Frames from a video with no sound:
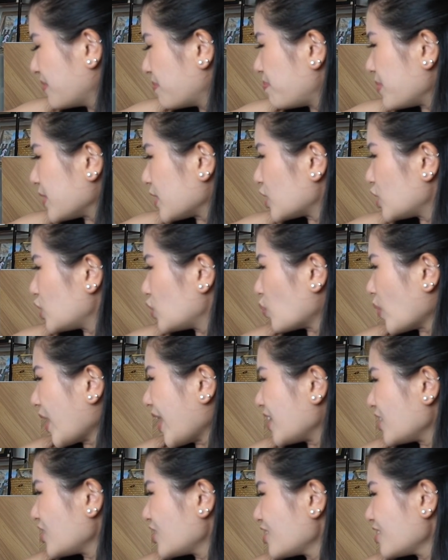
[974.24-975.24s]
Big
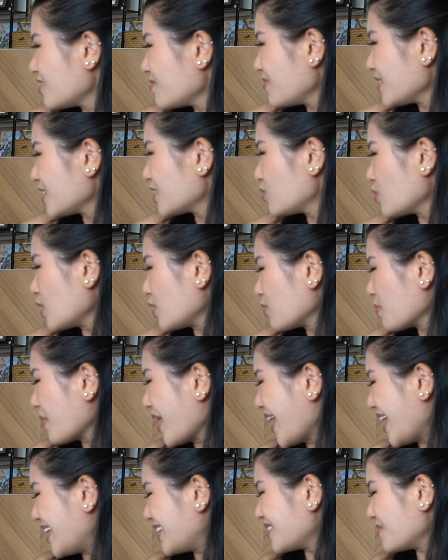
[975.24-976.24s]
stretch for my
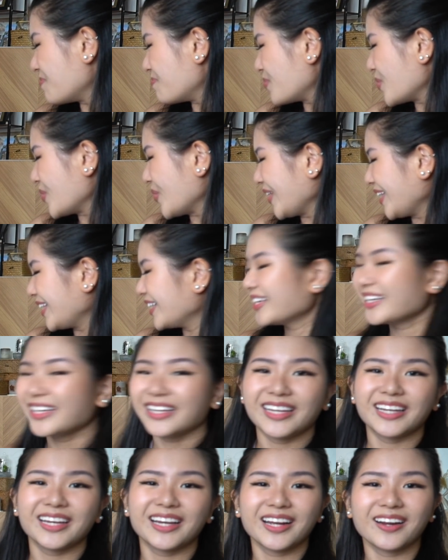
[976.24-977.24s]
handsome boy.
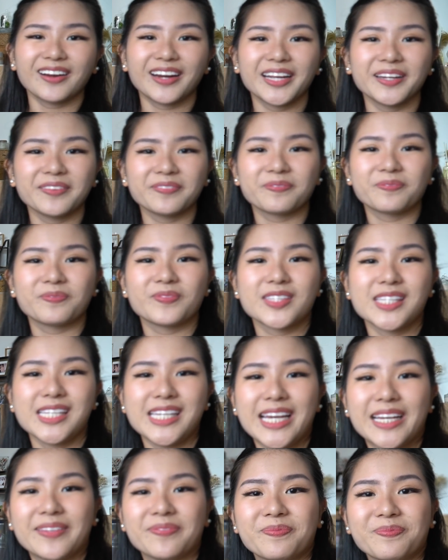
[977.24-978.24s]
Alright, see
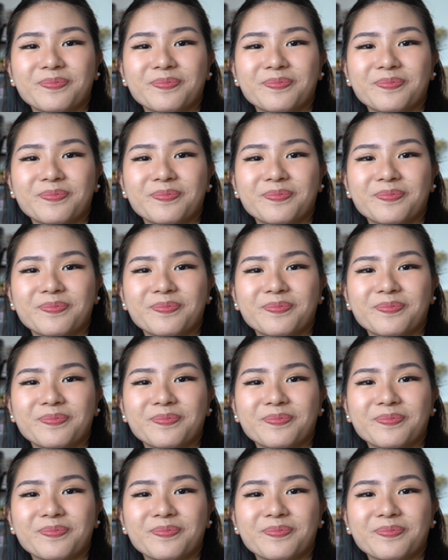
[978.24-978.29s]
ya.